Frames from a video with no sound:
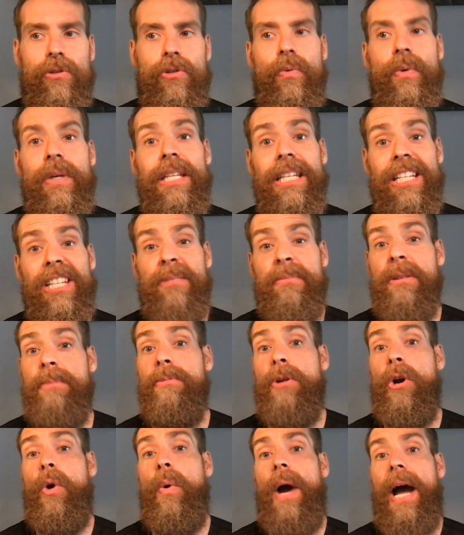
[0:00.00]
So we need to be
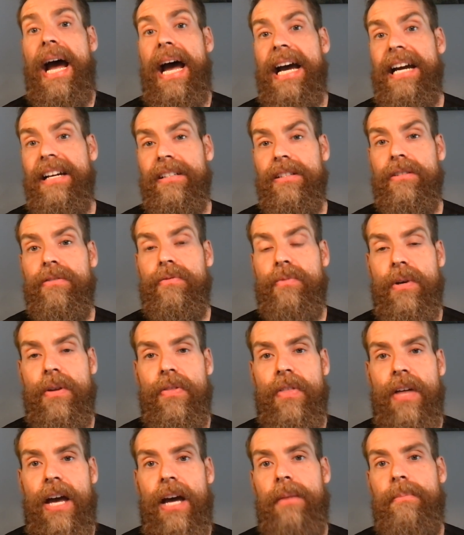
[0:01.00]
proactive
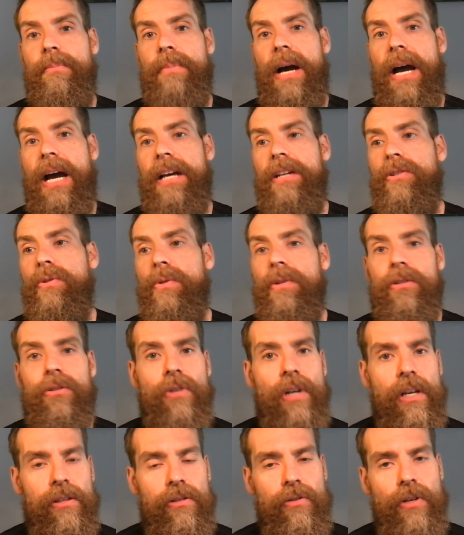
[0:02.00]
with that by doing
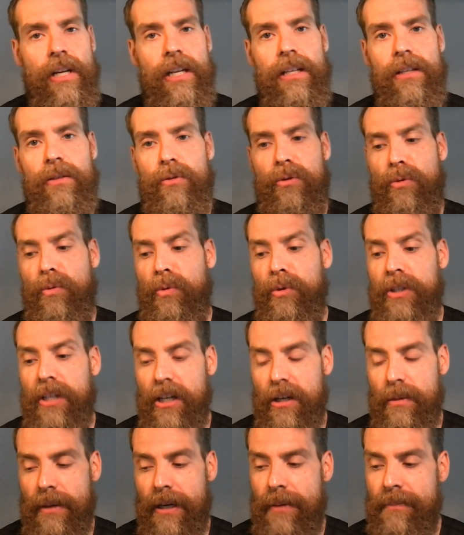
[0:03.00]
strength training, we'll
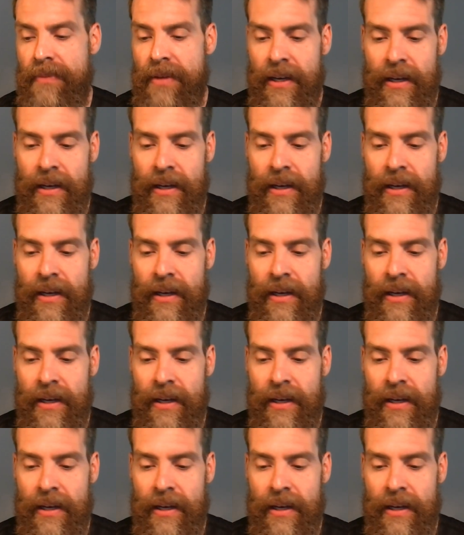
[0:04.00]
talk about,